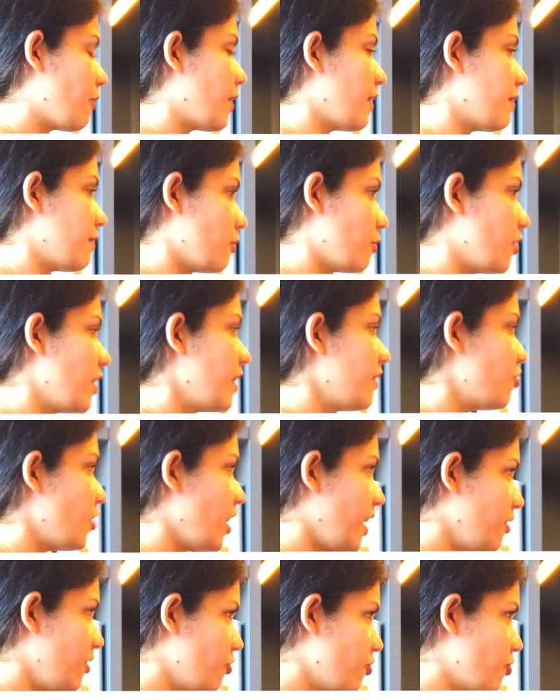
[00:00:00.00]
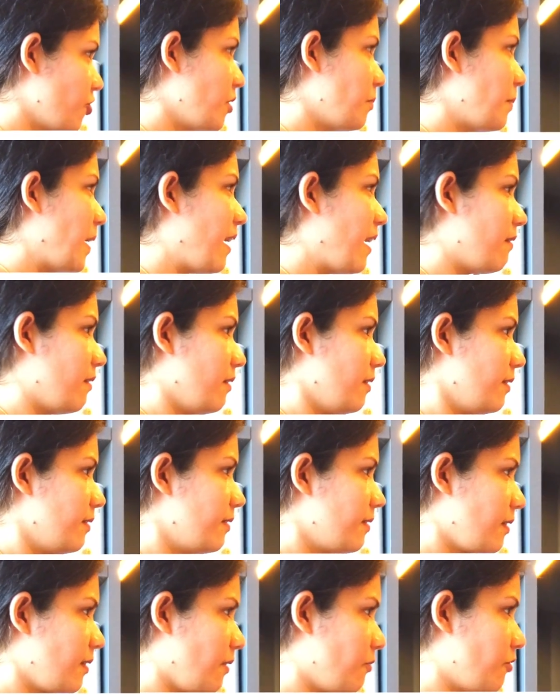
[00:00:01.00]
Okay, so they change the
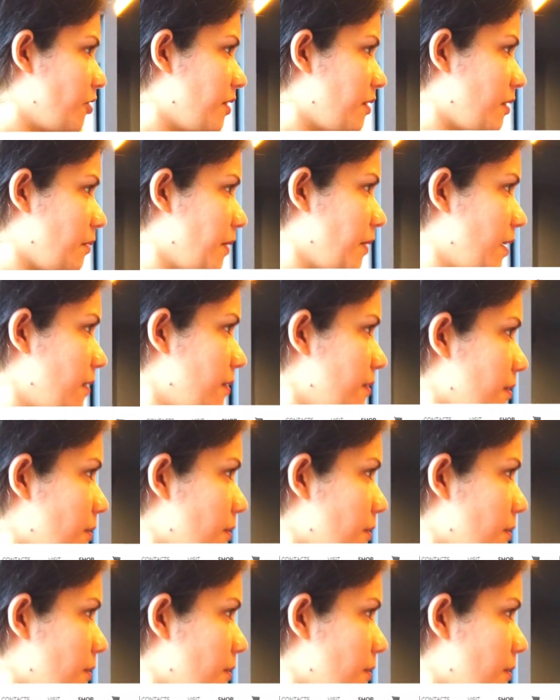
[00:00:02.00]
barrels after some years.